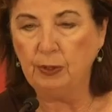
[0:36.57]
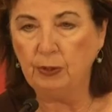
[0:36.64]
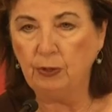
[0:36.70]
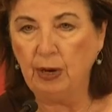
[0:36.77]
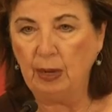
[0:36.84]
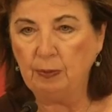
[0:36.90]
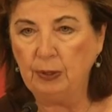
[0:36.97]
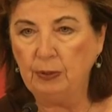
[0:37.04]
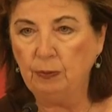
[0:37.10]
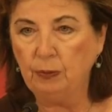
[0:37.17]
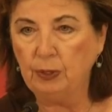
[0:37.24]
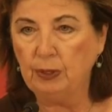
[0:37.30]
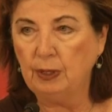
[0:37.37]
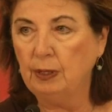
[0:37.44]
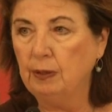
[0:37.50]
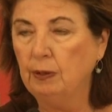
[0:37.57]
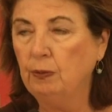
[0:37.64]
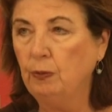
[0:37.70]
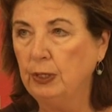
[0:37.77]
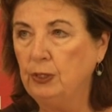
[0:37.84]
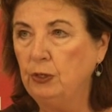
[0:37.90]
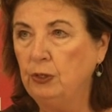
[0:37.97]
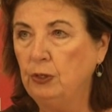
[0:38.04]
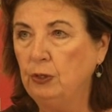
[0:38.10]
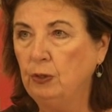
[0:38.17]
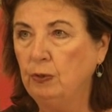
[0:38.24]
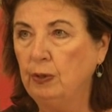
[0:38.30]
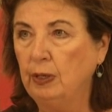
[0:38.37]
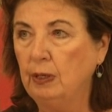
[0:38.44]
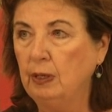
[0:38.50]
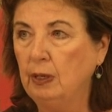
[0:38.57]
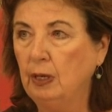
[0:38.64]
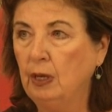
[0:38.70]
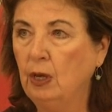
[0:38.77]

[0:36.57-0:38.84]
been grappling with what to do and